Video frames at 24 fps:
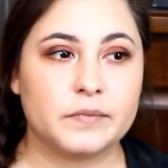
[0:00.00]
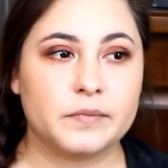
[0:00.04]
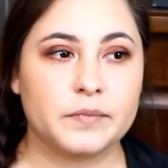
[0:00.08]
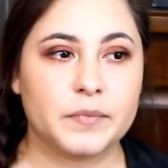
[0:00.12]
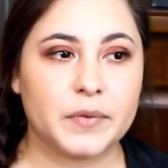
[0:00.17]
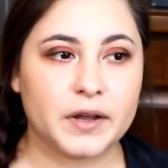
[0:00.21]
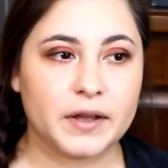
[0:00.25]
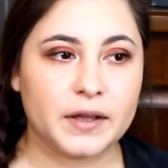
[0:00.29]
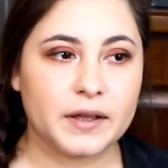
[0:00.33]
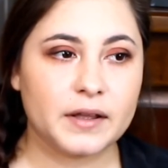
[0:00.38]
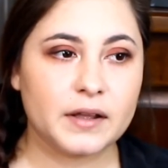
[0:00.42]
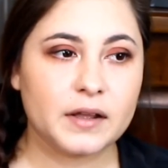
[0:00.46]

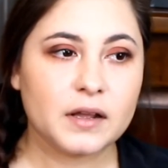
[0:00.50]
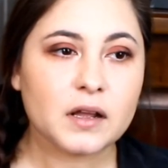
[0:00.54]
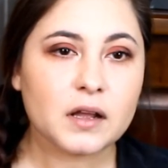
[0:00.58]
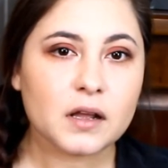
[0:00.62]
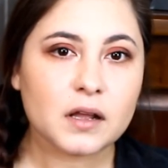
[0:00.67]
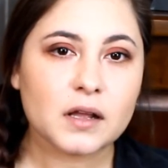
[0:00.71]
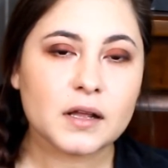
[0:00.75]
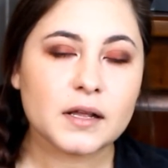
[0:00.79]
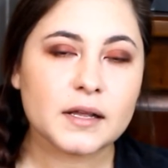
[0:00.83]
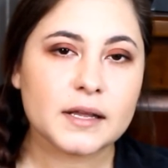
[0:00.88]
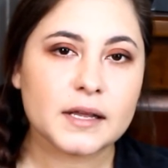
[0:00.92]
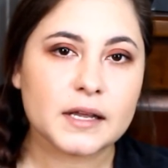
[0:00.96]
but
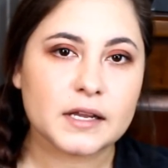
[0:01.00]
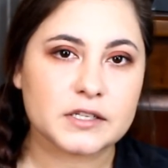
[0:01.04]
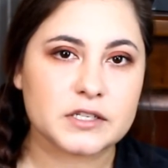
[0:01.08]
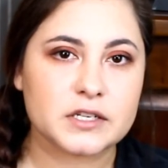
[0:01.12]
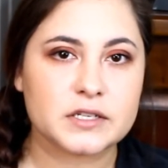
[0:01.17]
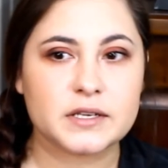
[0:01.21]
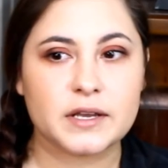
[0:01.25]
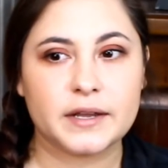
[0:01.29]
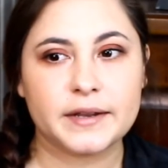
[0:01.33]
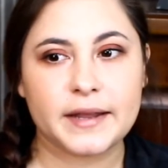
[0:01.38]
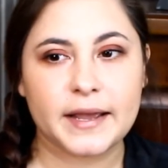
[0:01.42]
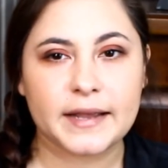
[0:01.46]
it's
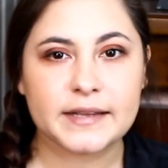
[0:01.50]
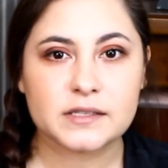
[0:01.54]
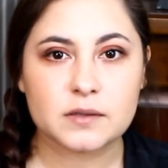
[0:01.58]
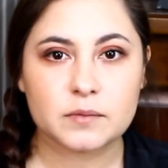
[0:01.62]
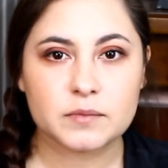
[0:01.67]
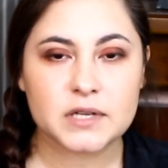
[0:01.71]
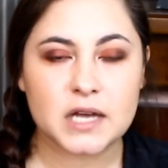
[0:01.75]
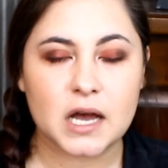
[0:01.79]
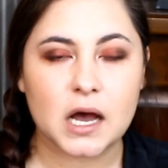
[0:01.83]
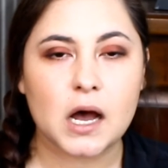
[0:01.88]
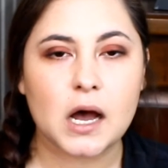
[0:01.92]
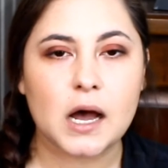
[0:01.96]
just going to take some
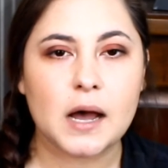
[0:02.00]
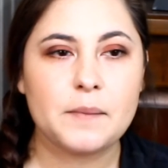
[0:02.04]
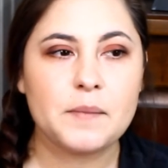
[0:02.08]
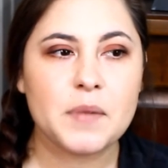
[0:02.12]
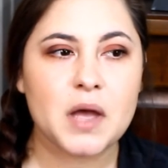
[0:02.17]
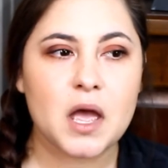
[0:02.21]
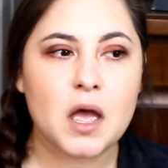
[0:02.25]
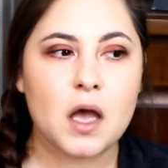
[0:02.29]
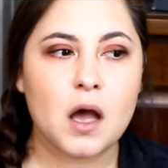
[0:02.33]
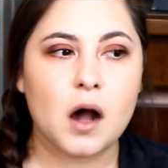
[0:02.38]
time.